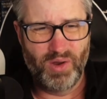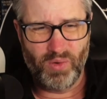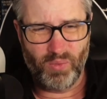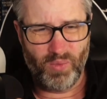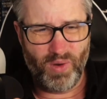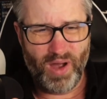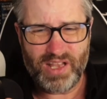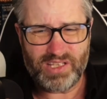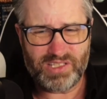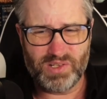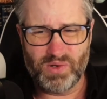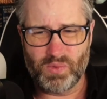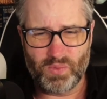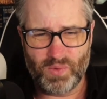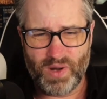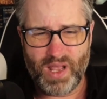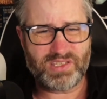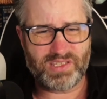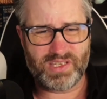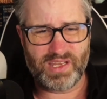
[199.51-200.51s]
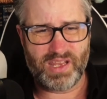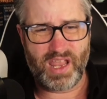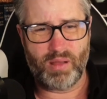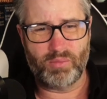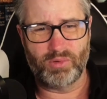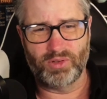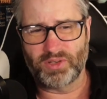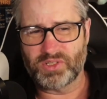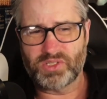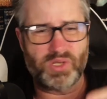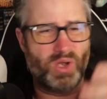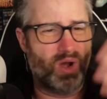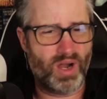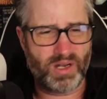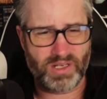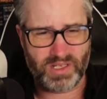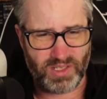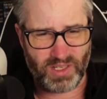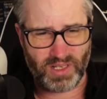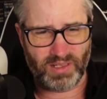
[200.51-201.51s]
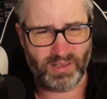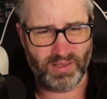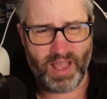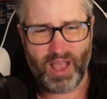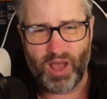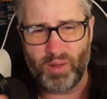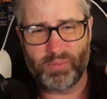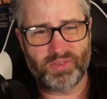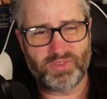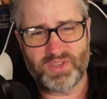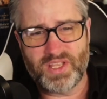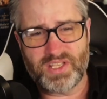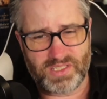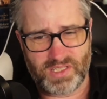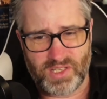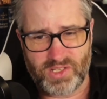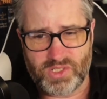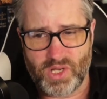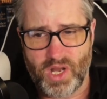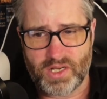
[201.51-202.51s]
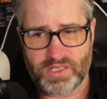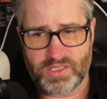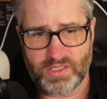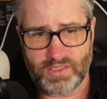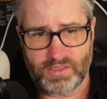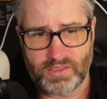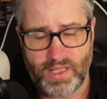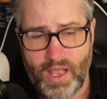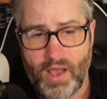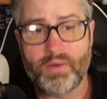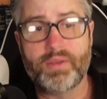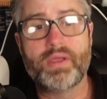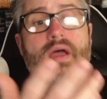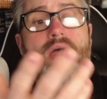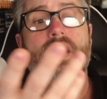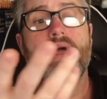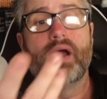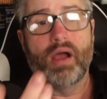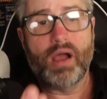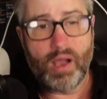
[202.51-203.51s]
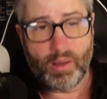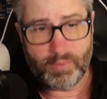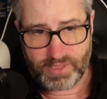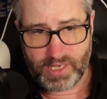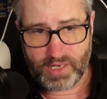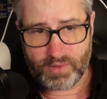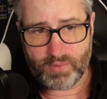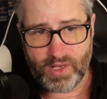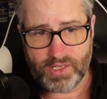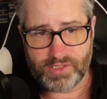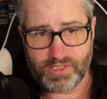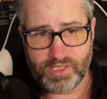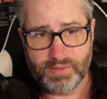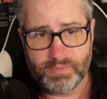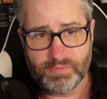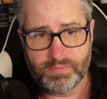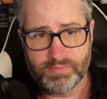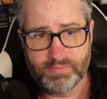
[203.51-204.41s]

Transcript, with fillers: Why isn't Resy able to talk to the cloud, but this can talk to the cloud? Update Resy.